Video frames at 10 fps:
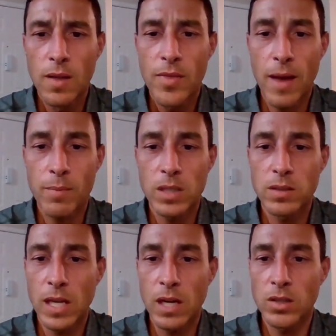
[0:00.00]
That
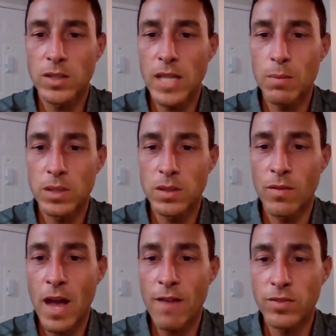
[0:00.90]
means they are statements
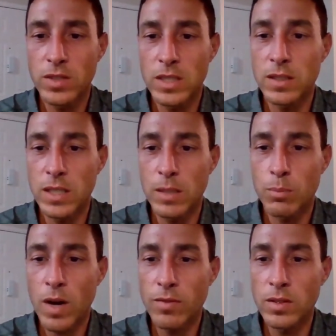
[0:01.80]
of FCC
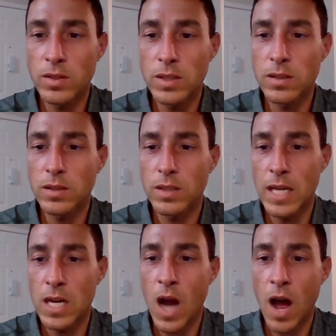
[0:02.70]
preferences
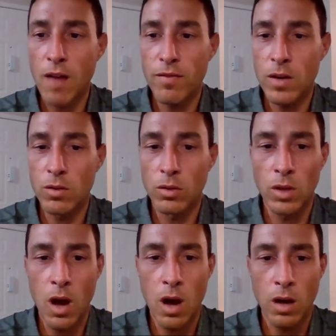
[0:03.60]
and not federal
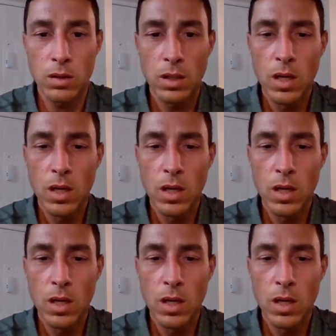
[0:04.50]
law.